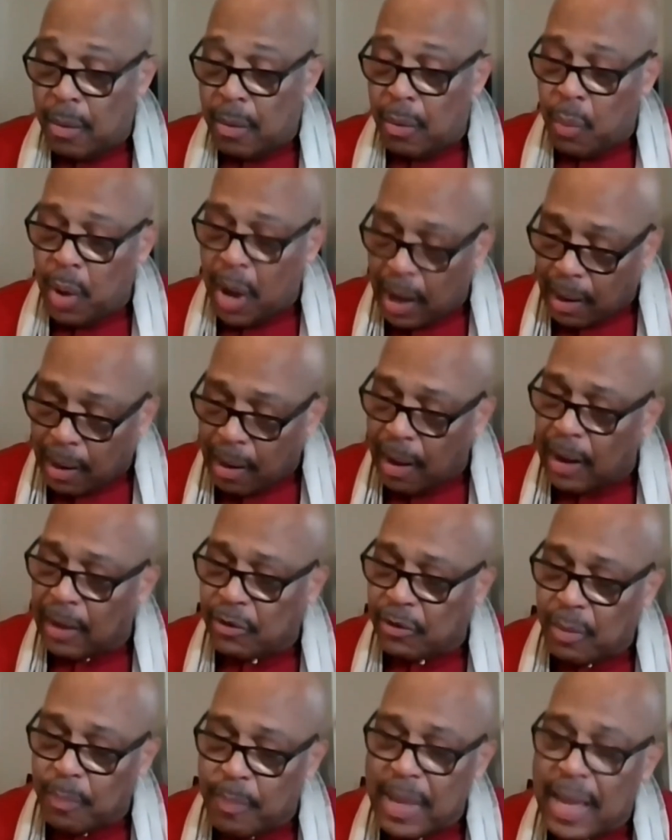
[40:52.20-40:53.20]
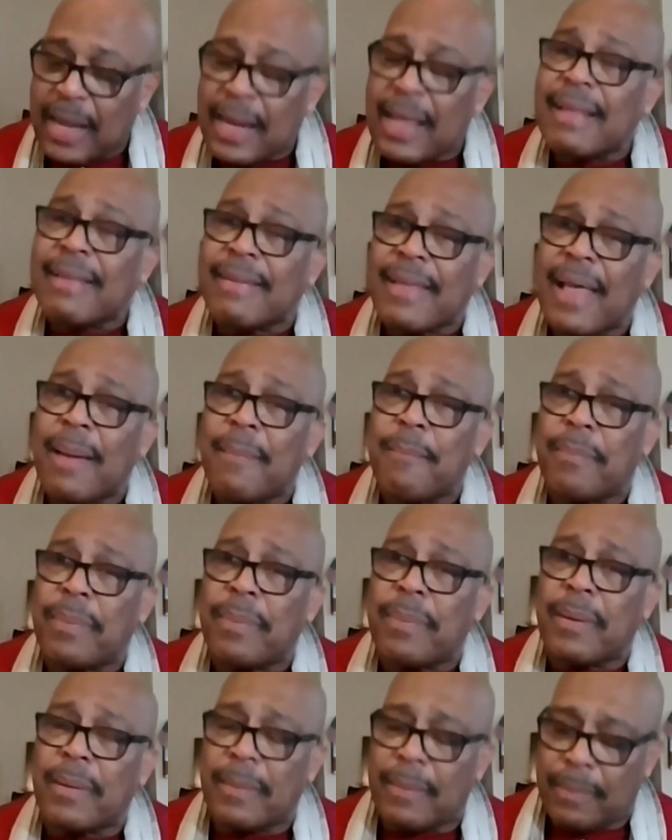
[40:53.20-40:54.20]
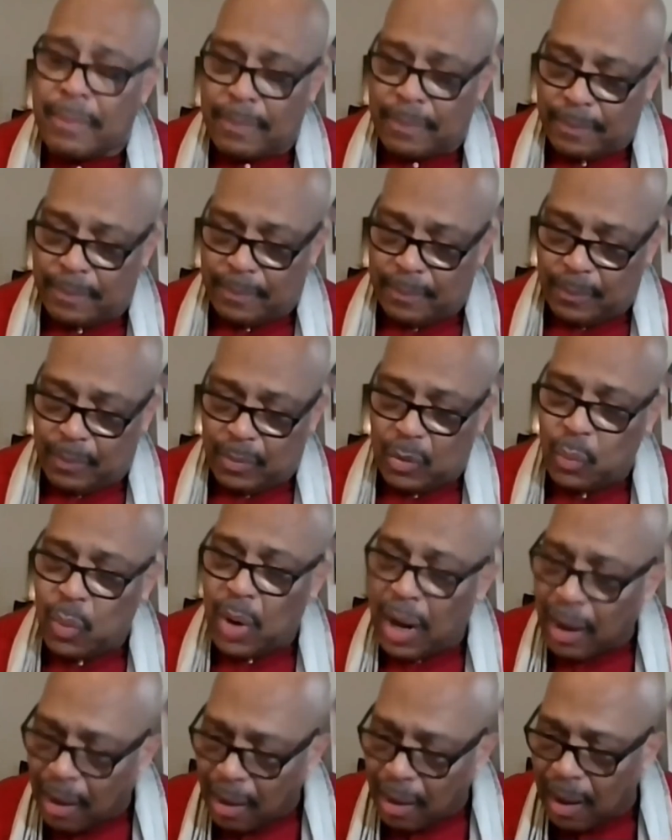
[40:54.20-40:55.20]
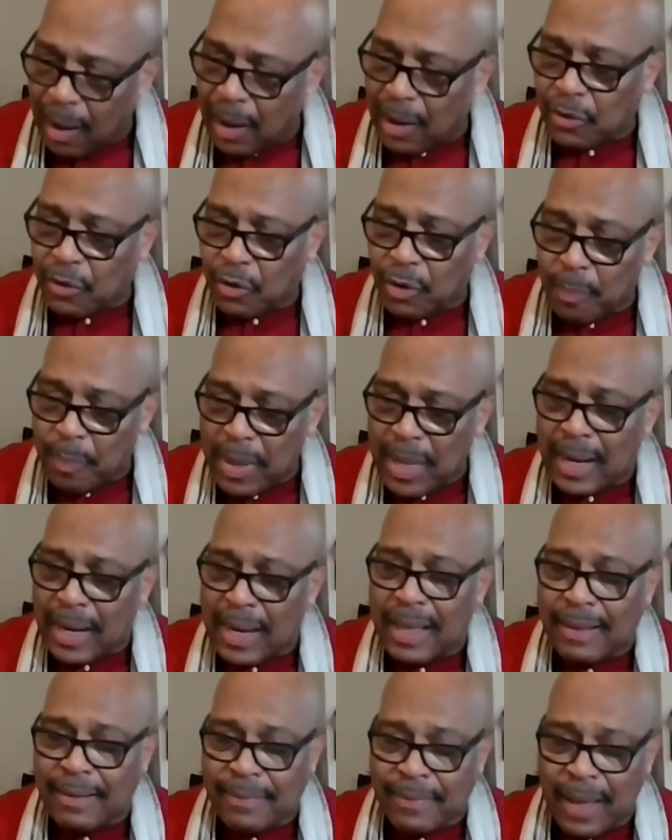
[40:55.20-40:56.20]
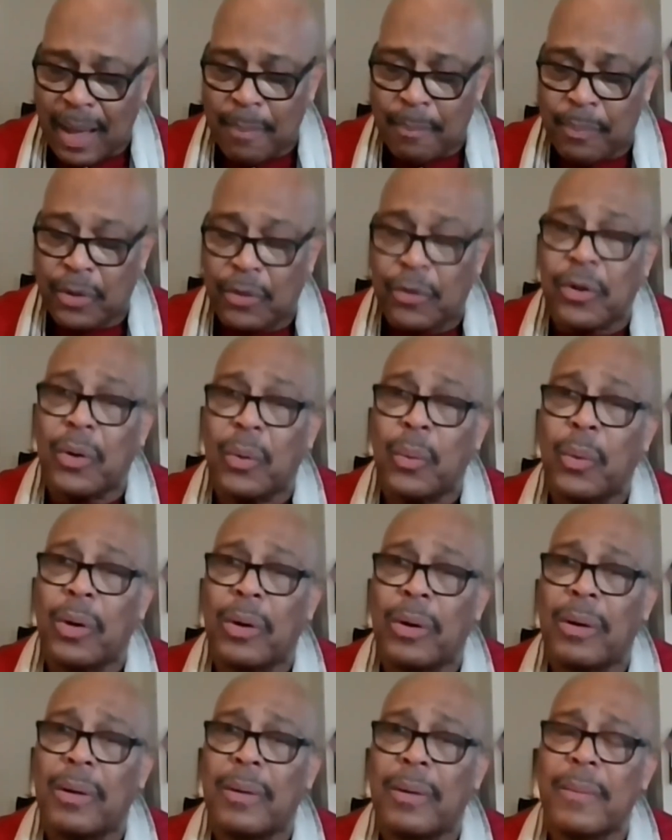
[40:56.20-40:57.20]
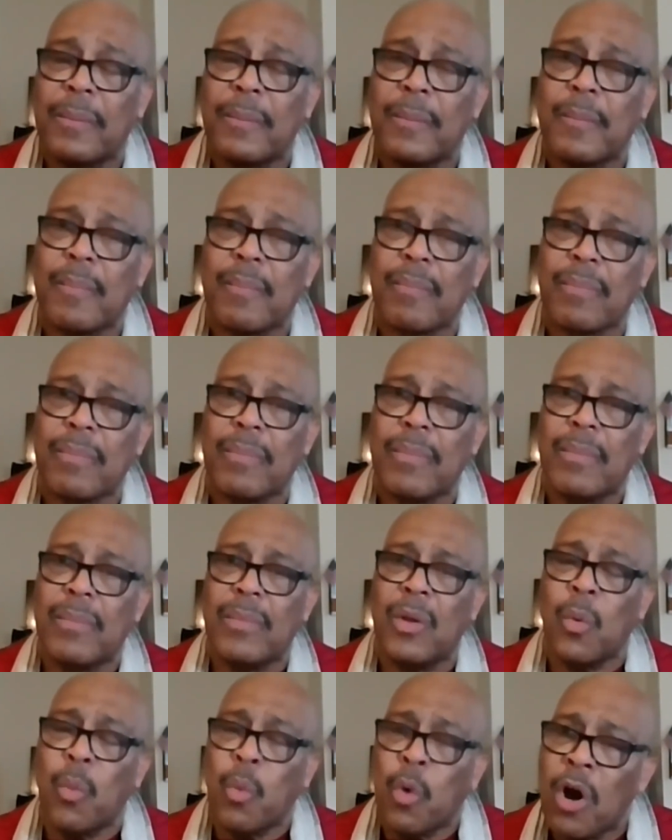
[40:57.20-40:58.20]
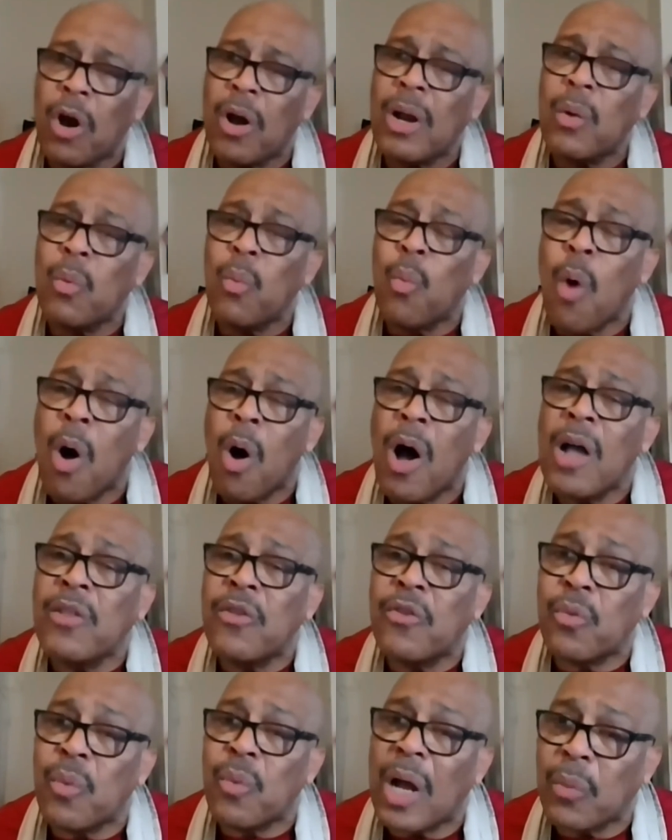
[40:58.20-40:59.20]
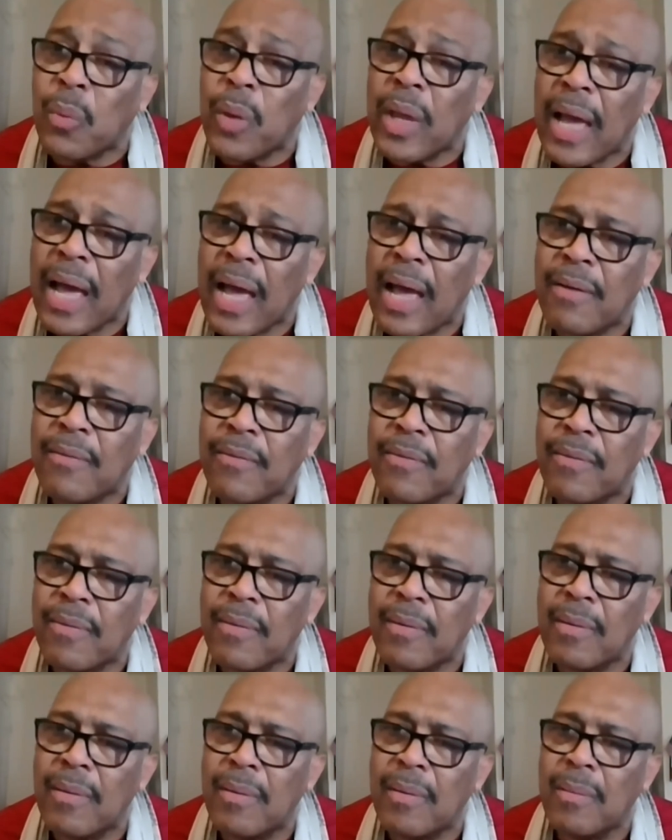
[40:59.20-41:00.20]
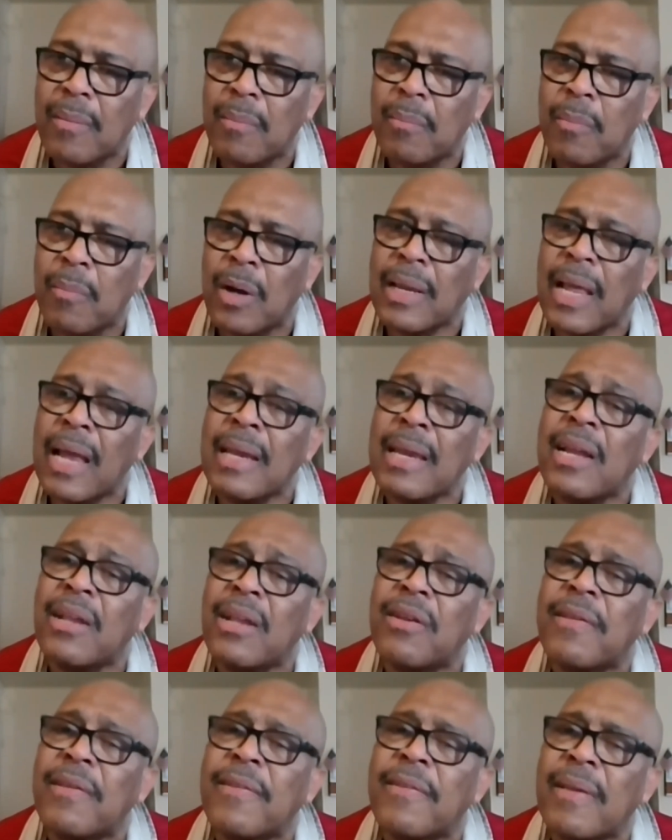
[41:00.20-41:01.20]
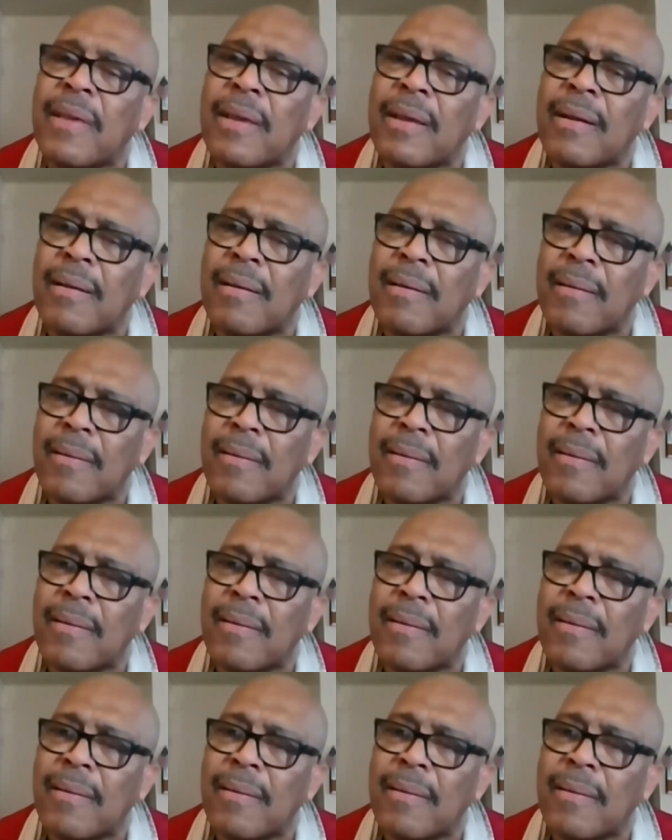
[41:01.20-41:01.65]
We are called to be an example. We are called to be an example to the world. The world wants what we have, but they need to see it.